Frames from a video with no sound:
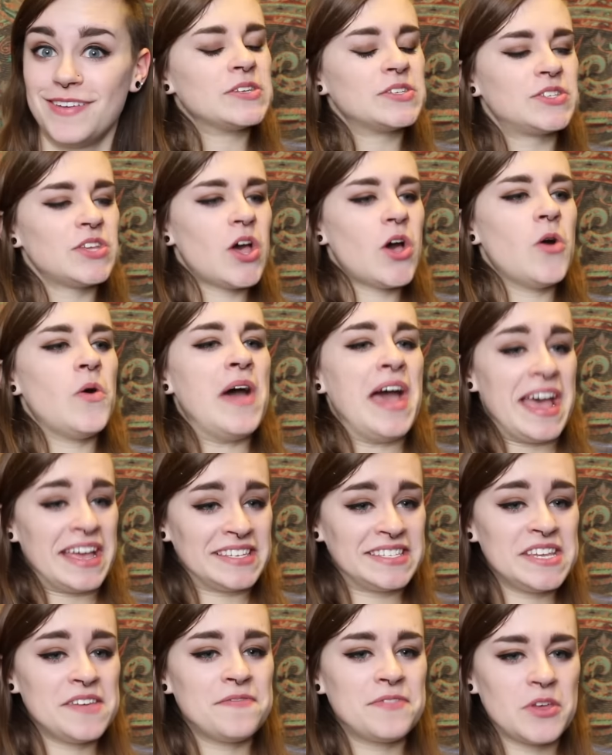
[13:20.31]
So
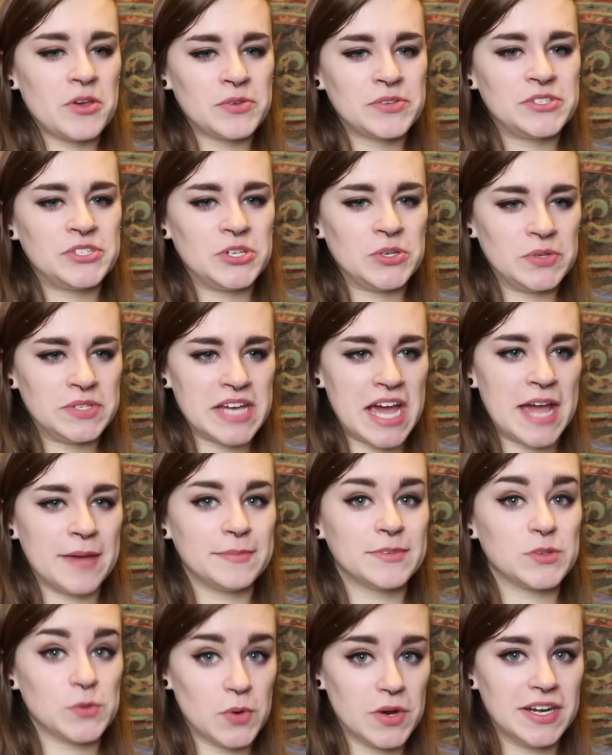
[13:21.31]
as if those two
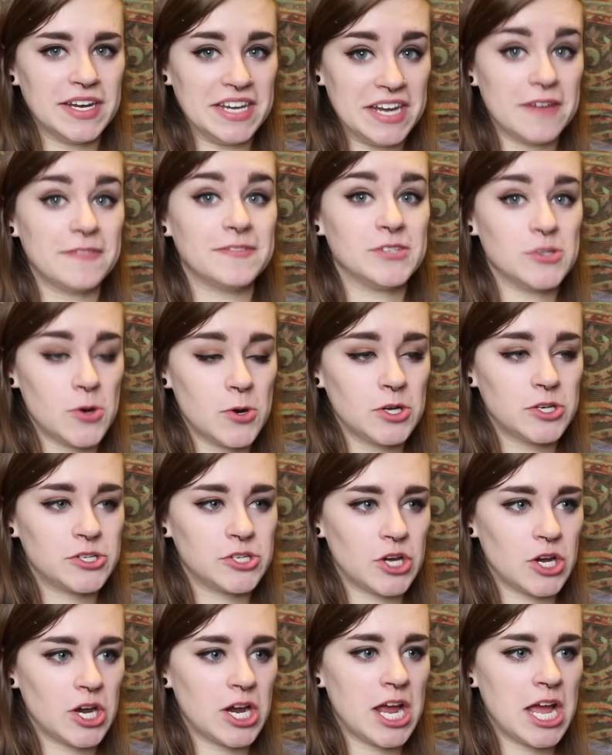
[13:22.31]
times weren't enough
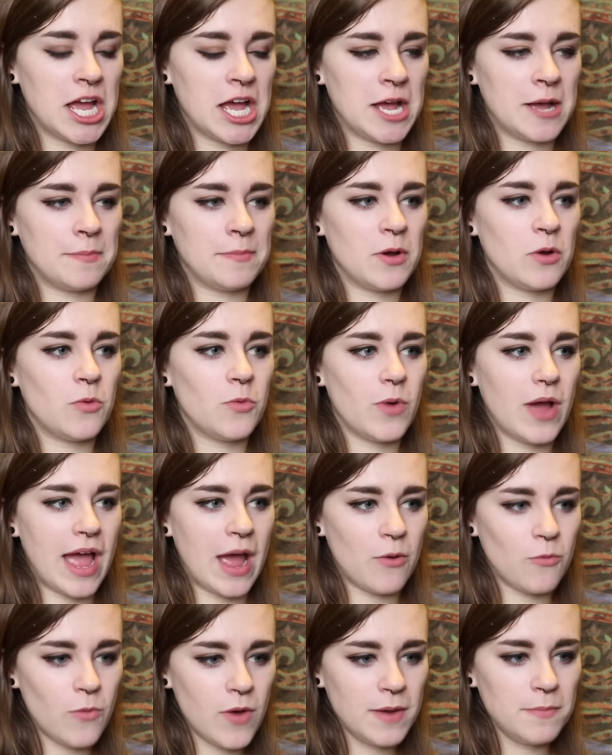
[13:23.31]
torture, um,
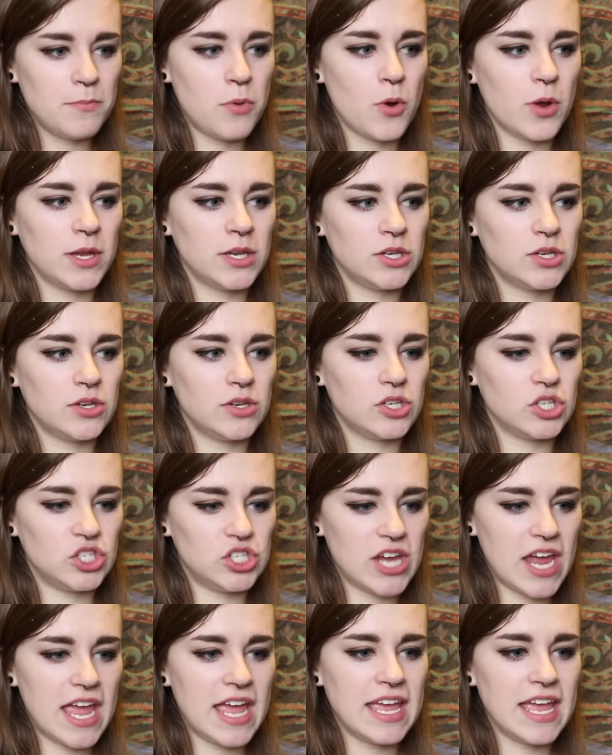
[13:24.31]
at one point
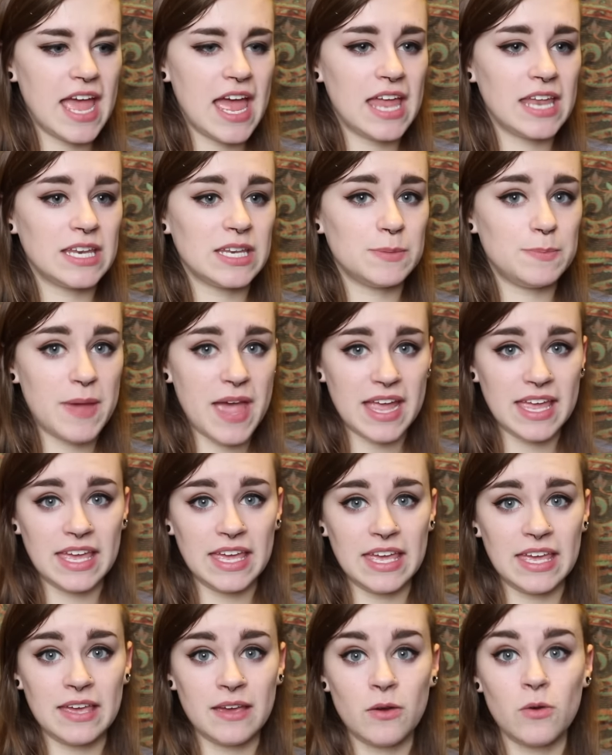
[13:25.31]
Jay and
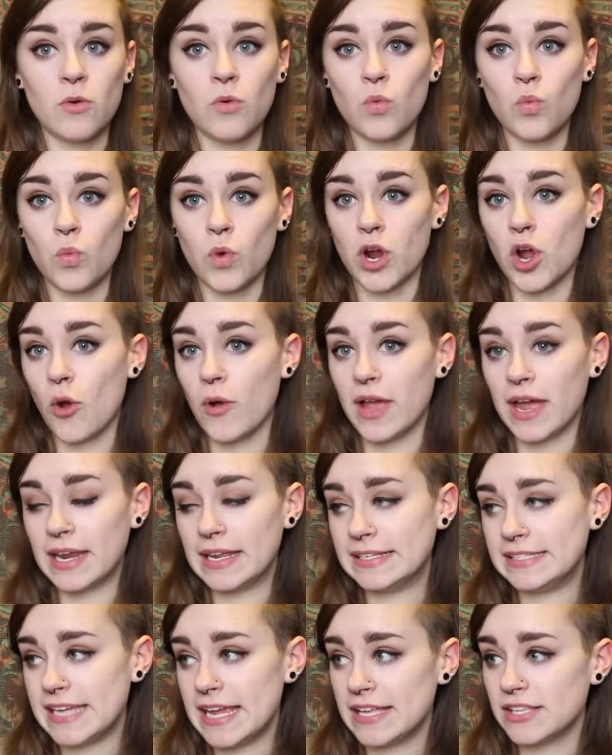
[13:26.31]
Becky were going
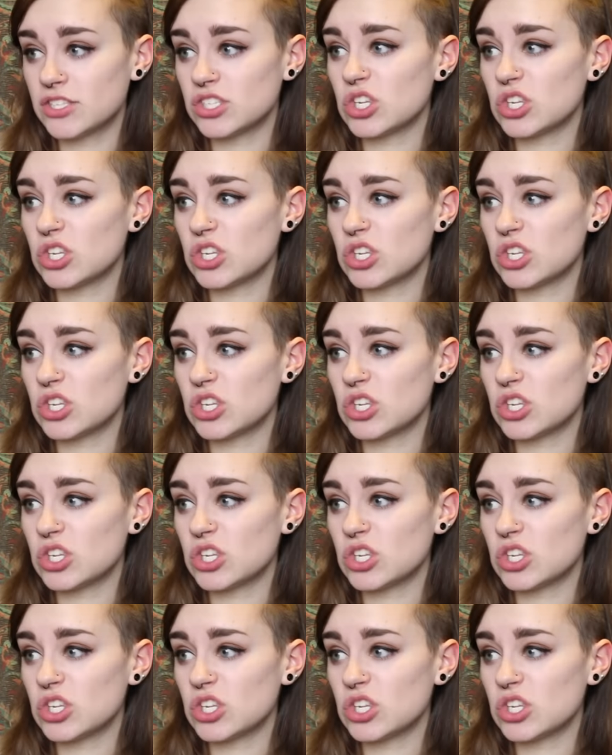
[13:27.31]
on a date.